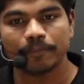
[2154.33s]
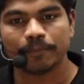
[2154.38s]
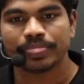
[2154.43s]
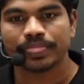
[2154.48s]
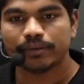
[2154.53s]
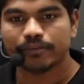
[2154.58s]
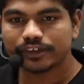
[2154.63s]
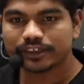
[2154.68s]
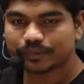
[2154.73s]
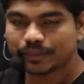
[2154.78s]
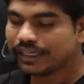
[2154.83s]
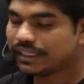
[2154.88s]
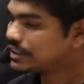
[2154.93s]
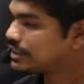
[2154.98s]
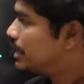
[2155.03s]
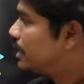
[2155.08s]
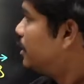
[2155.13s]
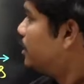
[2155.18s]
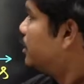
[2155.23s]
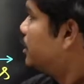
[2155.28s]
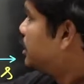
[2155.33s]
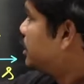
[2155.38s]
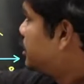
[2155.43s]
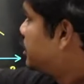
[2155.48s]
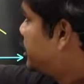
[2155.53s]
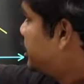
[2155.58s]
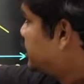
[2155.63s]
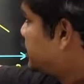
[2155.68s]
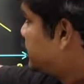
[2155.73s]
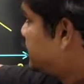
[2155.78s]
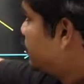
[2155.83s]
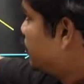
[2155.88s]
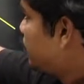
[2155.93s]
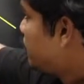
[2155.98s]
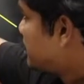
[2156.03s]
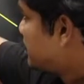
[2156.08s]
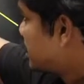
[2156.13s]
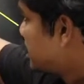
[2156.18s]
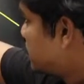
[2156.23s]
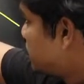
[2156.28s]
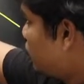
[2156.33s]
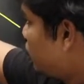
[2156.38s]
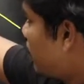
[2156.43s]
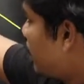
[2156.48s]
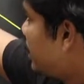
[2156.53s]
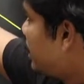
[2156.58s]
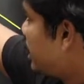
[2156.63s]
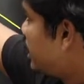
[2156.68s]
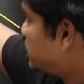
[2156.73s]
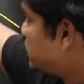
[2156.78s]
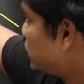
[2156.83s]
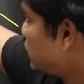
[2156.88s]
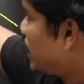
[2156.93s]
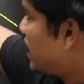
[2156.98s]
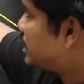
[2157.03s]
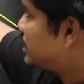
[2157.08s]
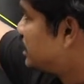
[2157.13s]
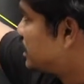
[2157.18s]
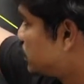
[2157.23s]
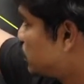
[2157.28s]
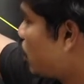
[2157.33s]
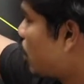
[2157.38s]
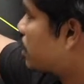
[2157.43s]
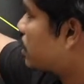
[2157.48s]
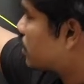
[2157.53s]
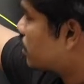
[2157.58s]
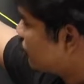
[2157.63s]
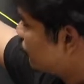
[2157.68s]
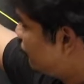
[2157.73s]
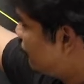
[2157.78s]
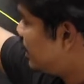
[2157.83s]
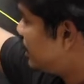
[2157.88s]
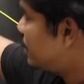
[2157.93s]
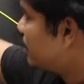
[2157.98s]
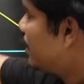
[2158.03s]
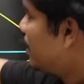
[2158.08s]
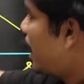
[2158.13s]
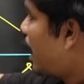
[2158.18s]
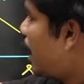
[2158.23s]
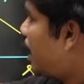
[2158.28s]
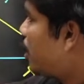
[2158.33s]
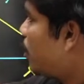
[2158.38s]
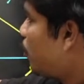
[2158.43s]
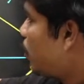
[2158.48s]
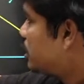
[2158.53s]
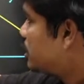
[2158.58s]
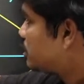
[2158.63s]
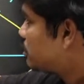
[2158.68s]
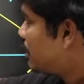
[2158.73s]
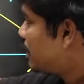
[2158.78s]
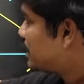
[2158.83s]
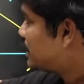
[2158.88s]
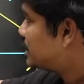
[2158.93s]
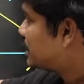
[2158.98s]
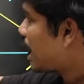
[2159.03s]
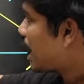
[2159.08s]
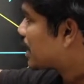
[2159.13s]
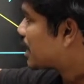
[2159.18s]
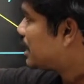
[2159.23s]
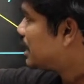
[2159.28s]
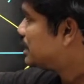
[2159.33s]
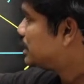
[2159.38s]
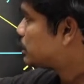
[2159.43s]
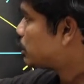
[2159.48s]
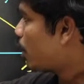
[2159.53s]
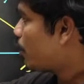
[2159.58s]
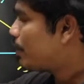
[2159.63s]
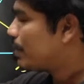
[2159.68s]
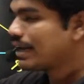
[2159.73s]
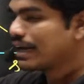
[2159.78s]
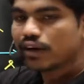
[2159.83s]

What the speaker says: Which means this process 1 dash 2 dash is not fit, and also exactly stopping at